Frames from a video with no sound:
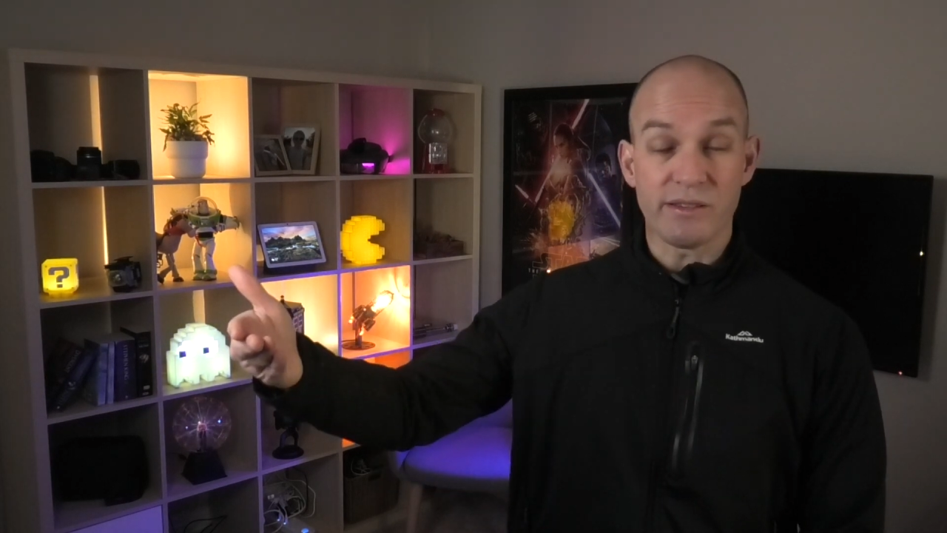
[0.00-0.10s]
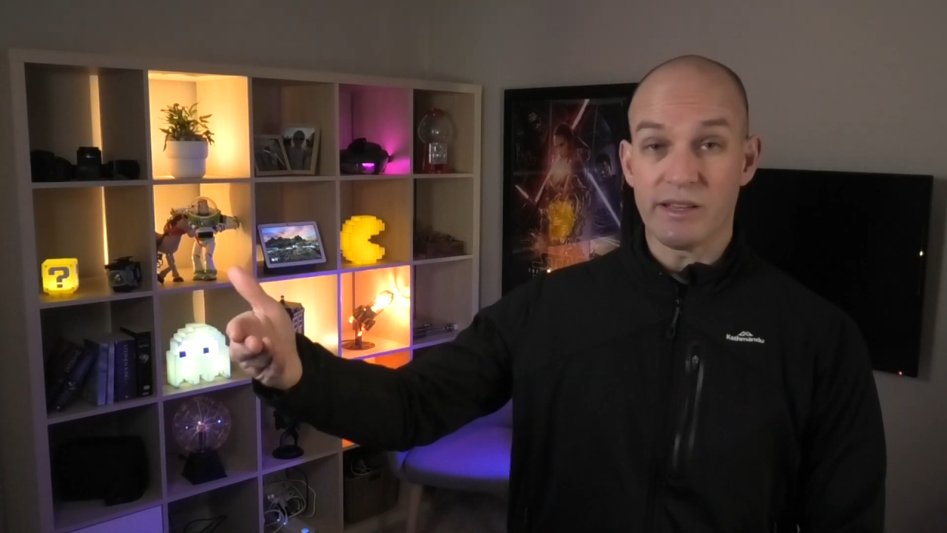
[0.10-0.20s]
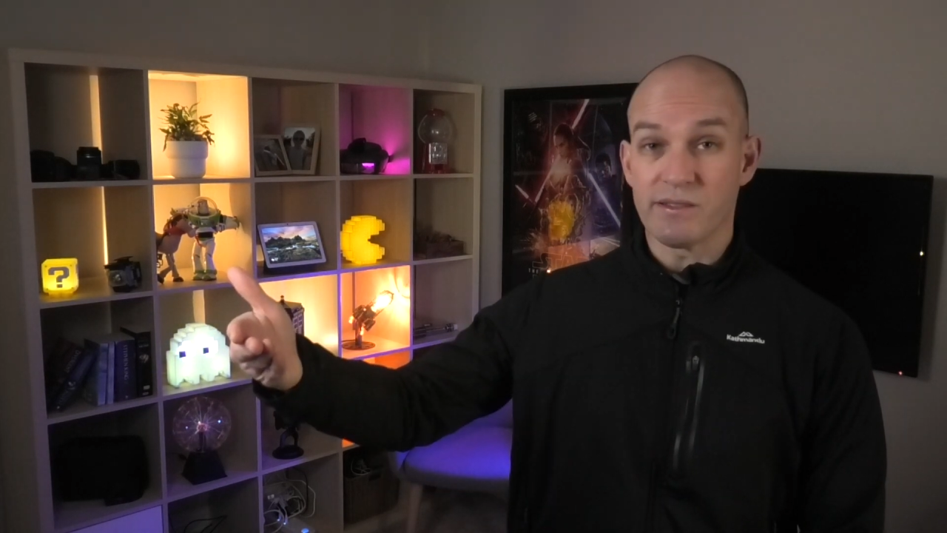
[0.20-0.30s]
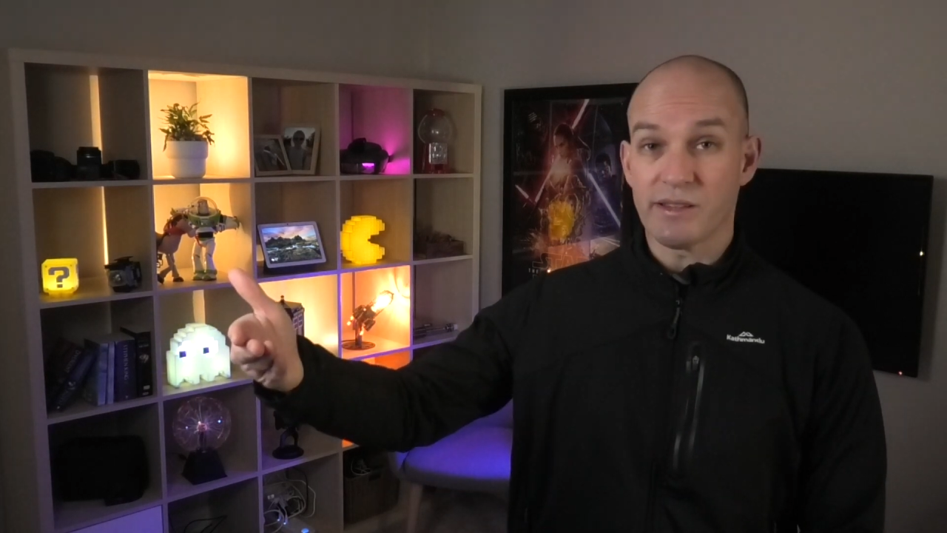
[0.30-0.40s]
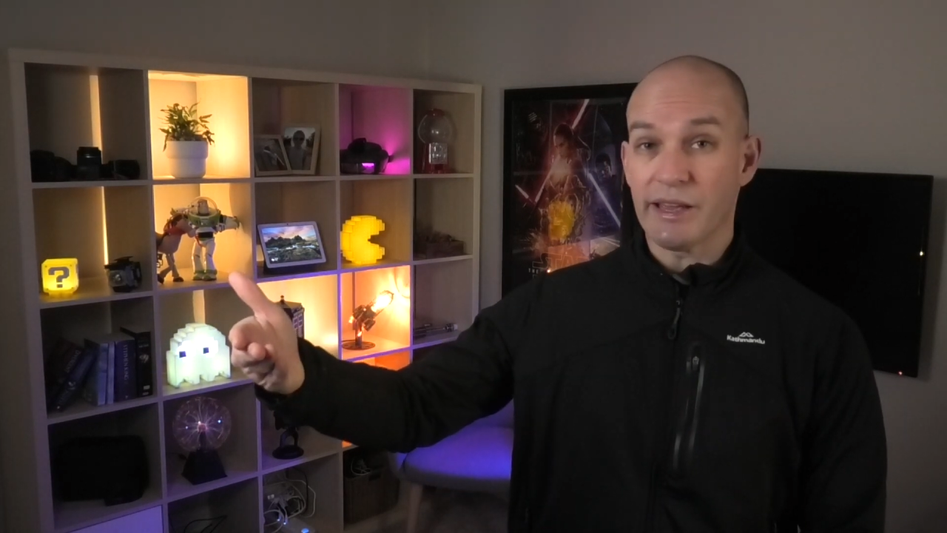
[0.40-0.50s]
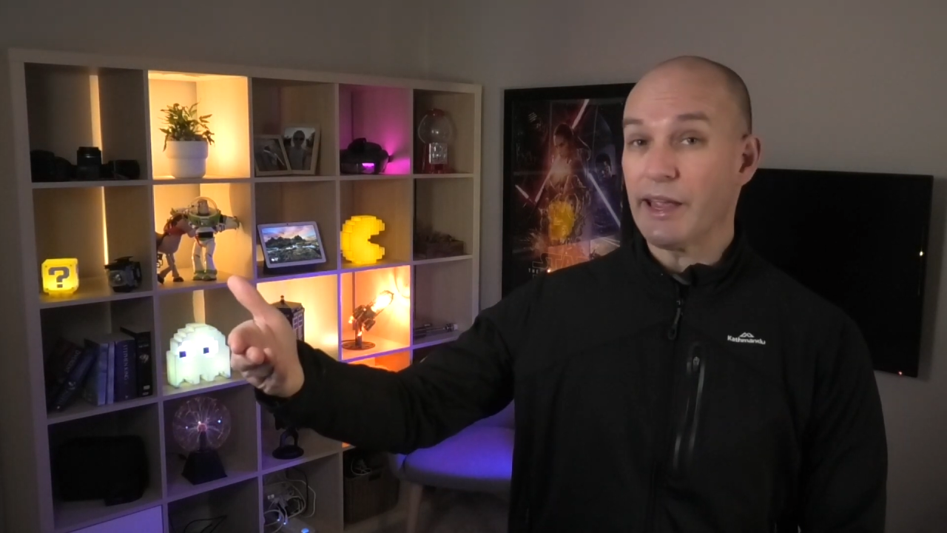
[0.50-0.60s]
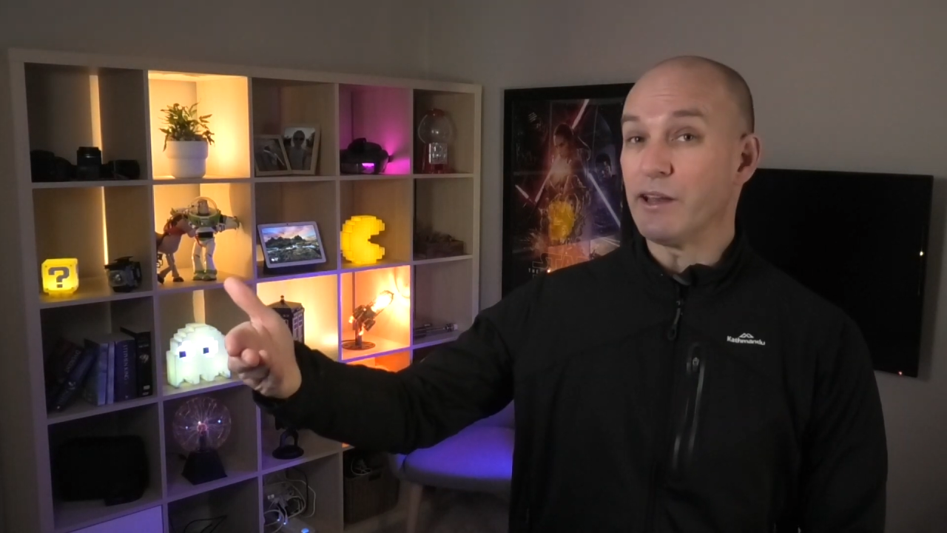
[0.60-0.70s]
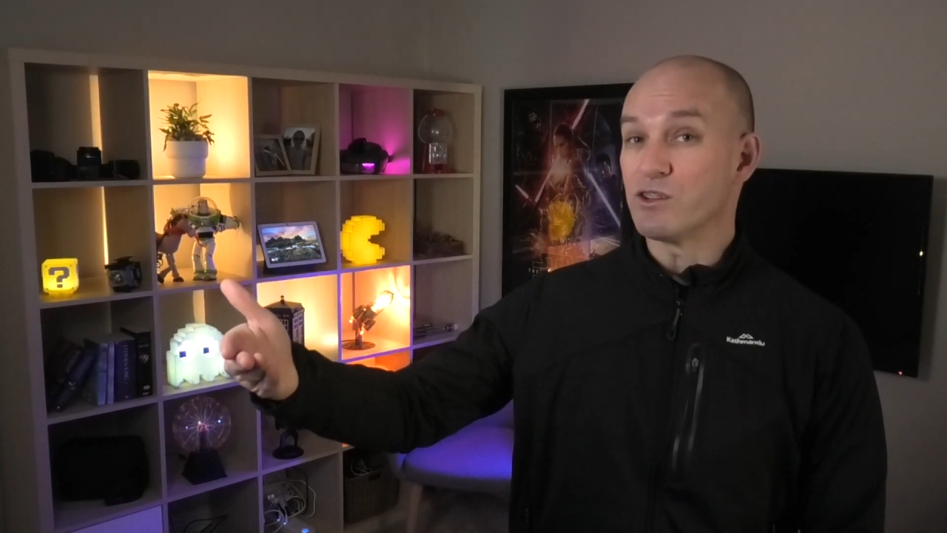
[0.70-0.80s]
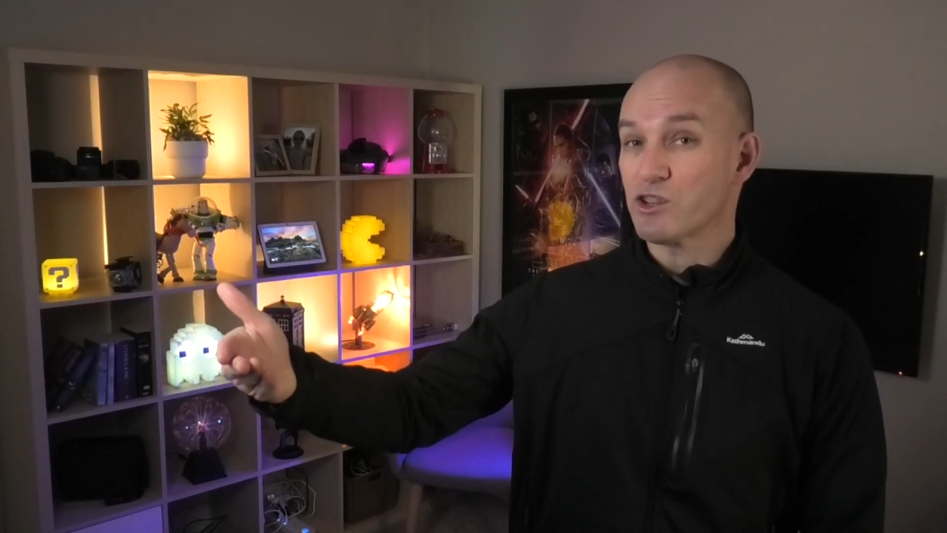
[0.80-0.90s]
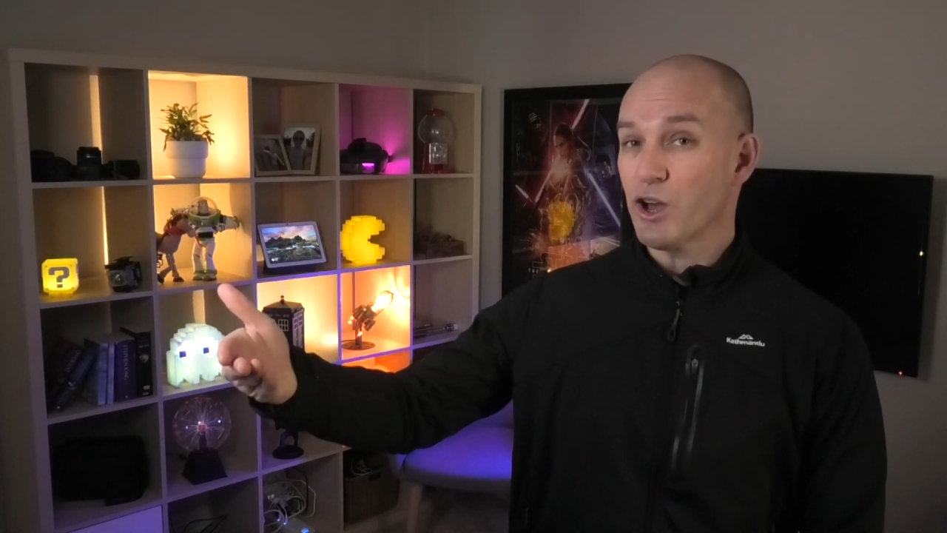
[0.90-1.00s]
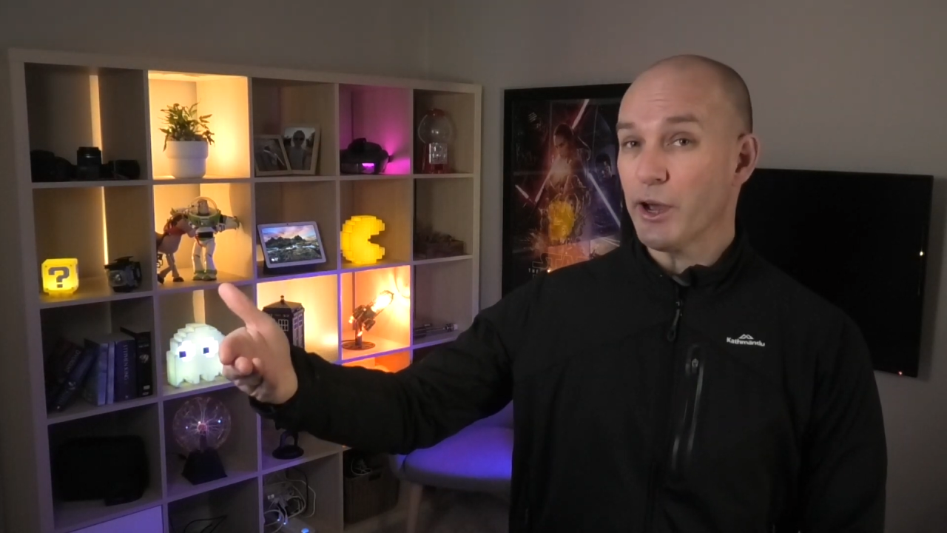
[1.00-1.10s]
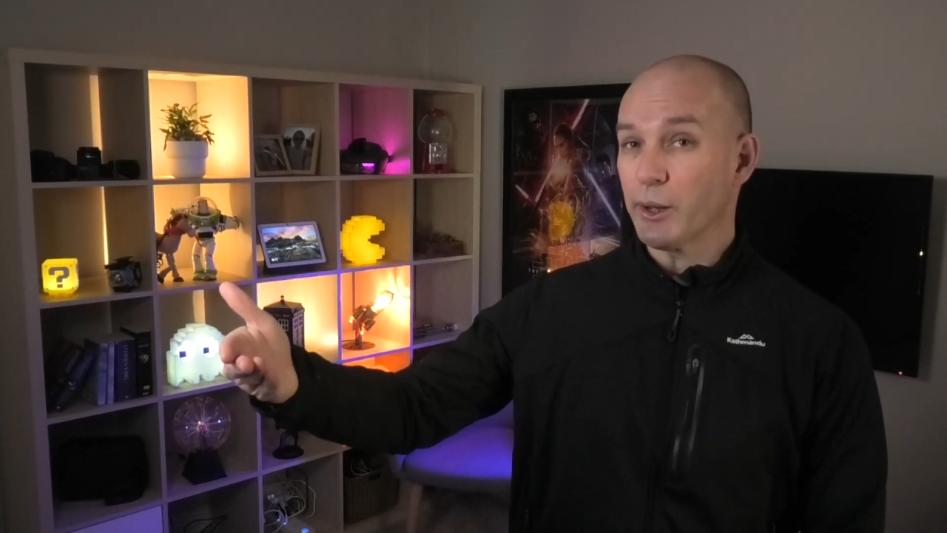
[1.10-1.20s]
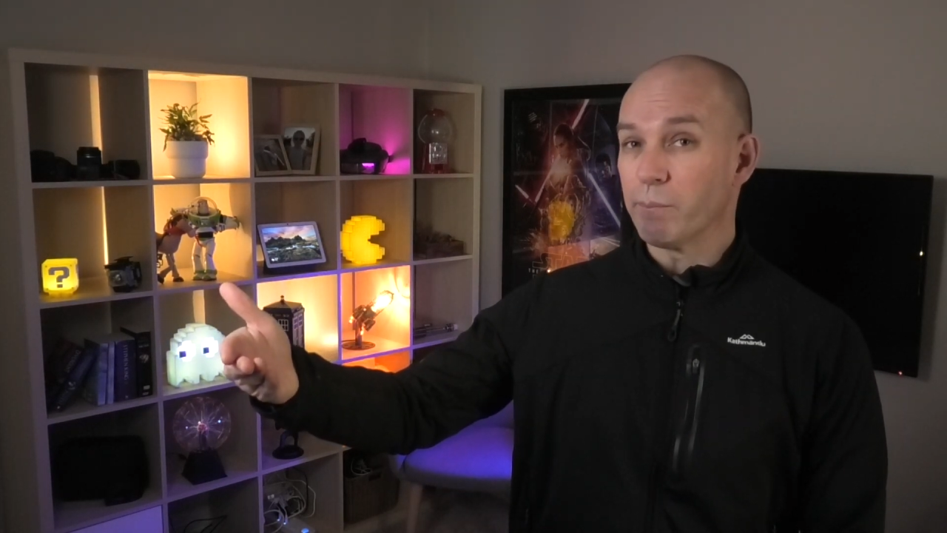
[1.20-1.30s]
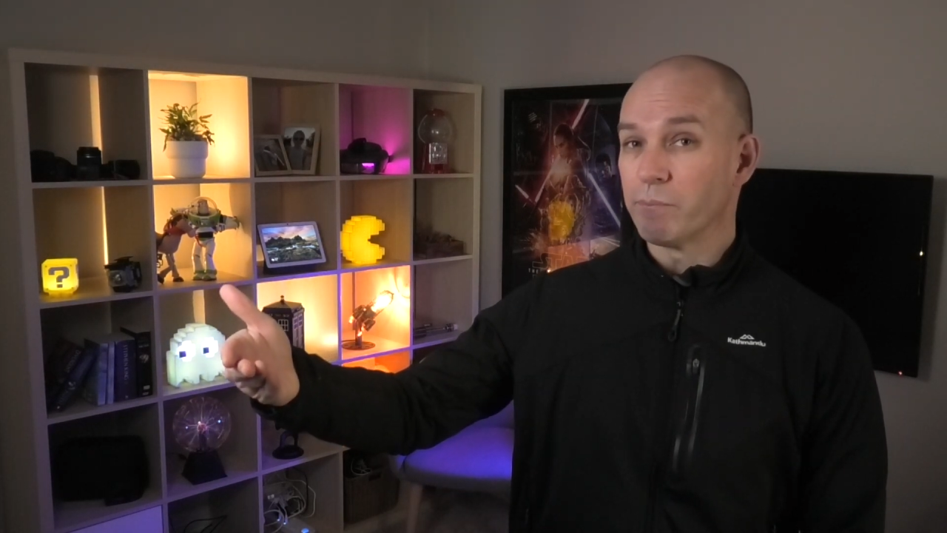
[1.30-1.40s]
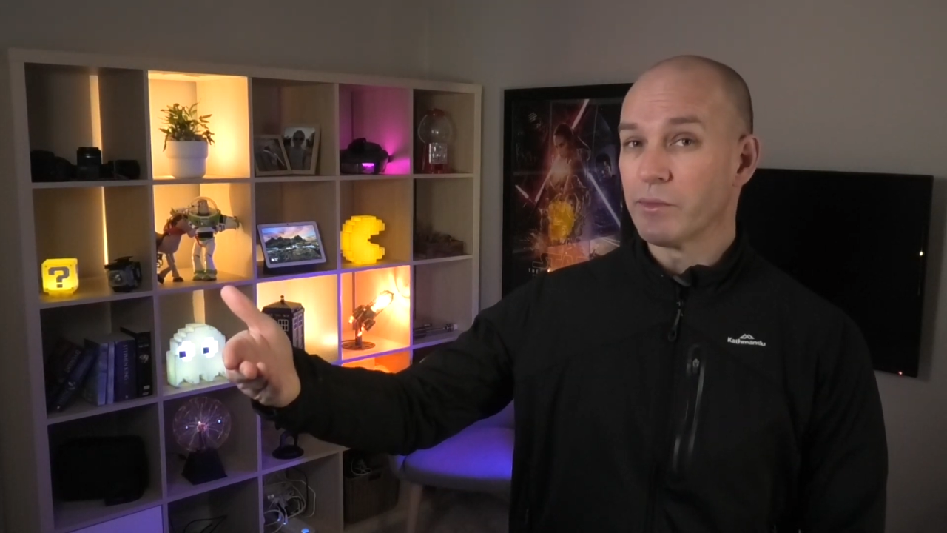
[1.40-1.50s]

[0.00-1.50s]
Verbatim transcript: let's say in China,